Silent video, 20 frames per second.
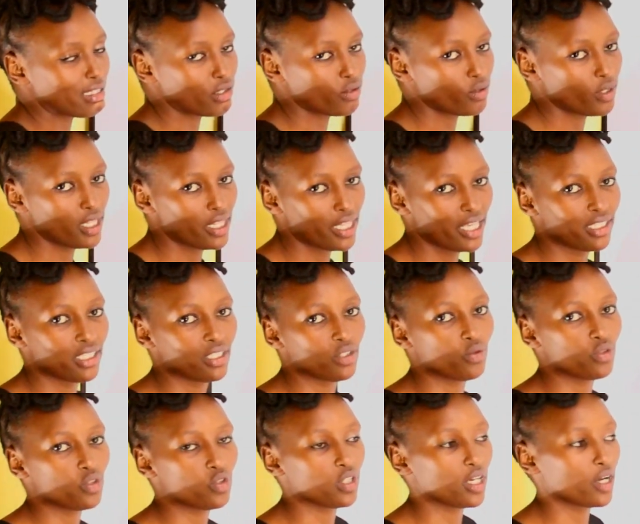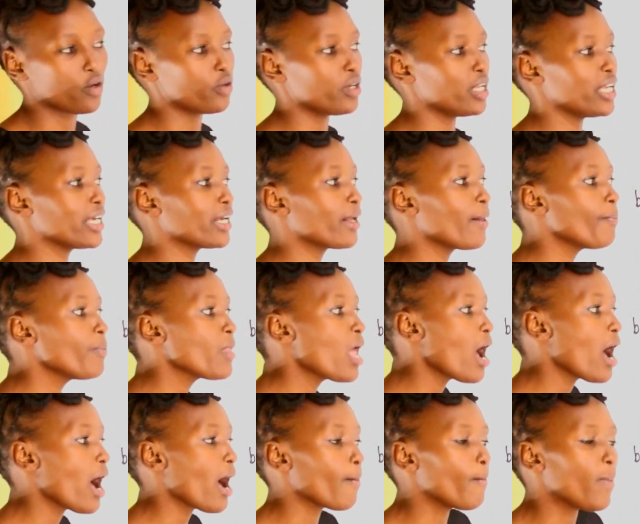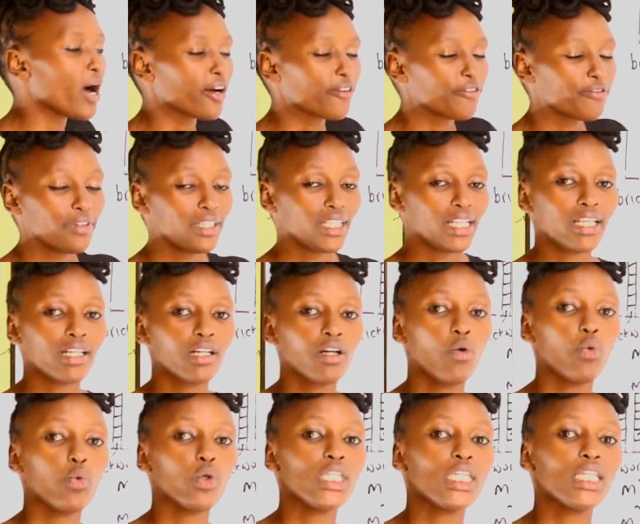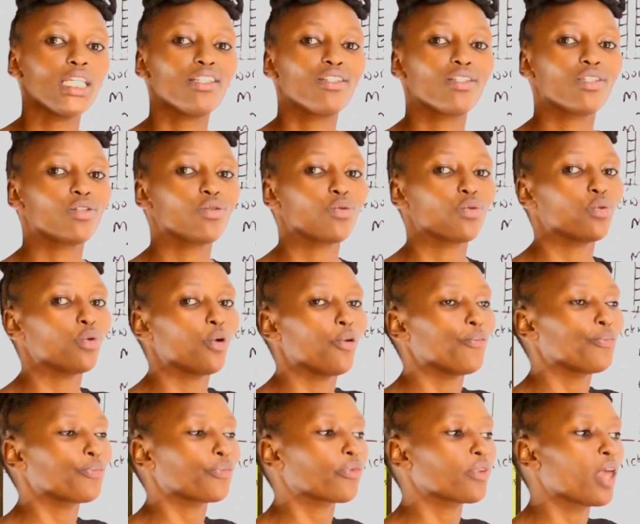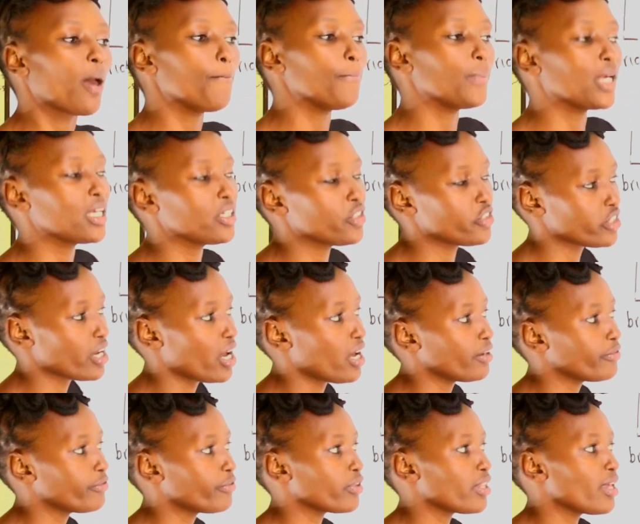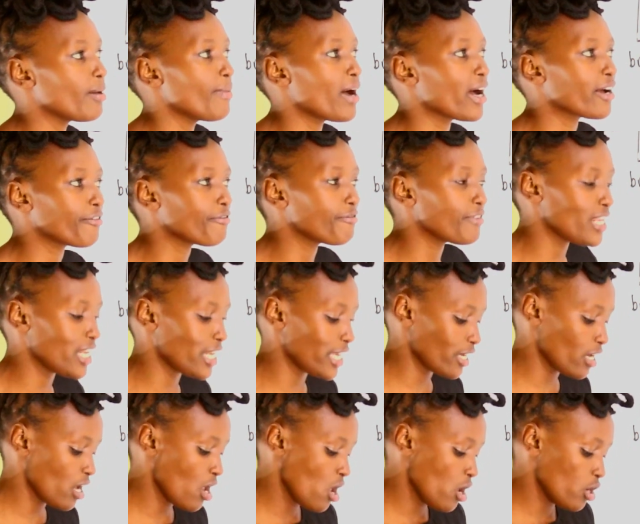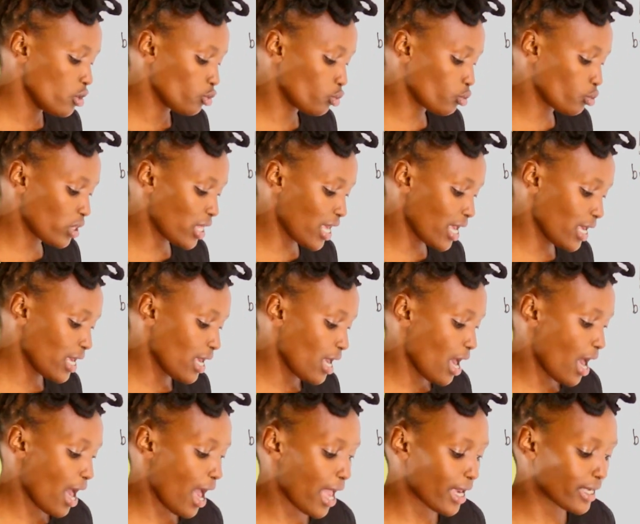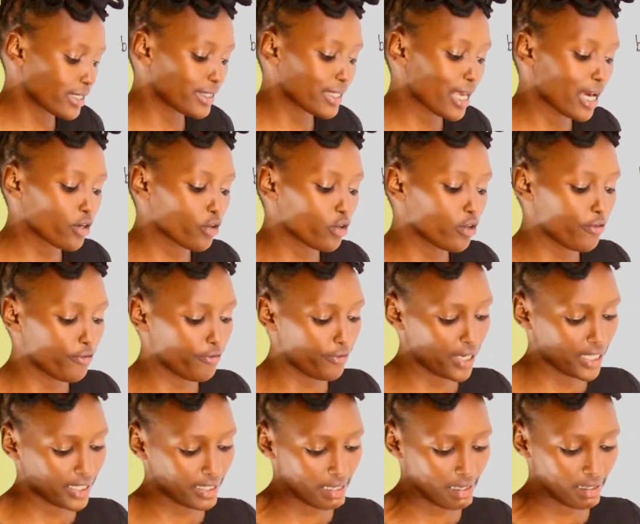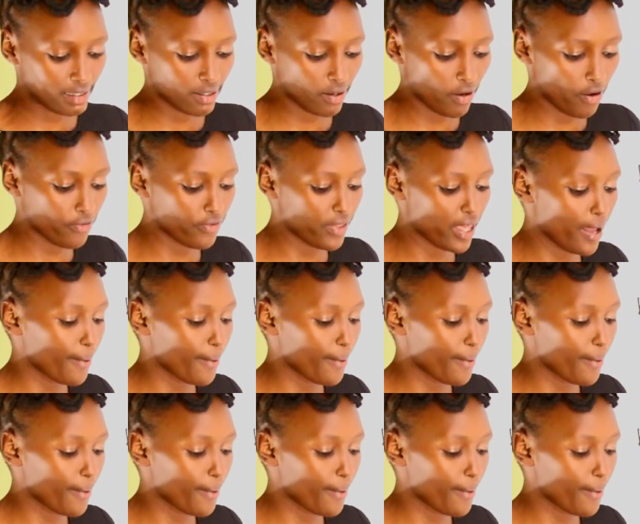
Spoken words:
the soil, that is what we are calling backfilling. We need to measure for the backfilling to the external faces of